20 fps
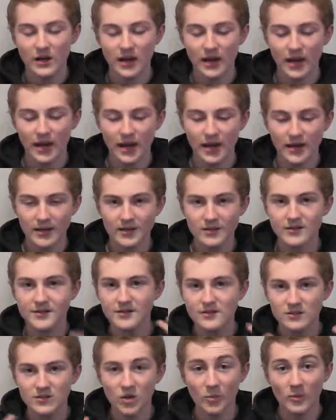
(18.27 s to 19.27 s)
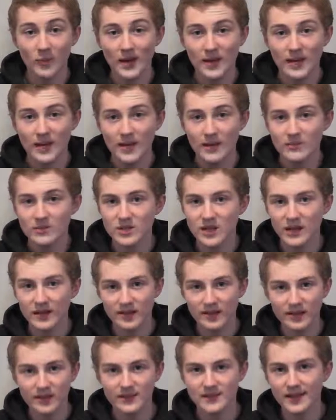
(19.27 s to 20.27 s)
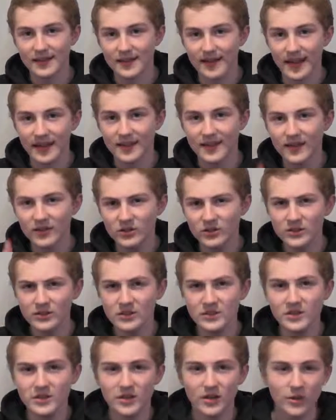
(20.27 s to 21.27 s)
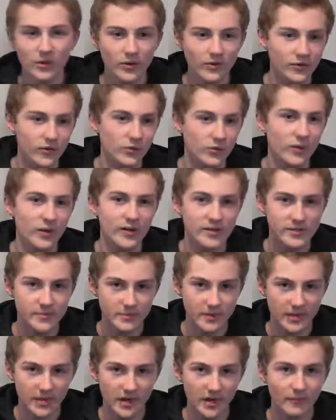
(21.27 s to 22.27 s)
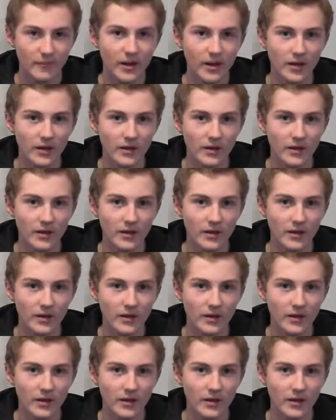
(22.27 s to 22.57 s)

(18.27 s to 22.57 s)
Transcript: and domain names, and things like that you'll need to know if you want to become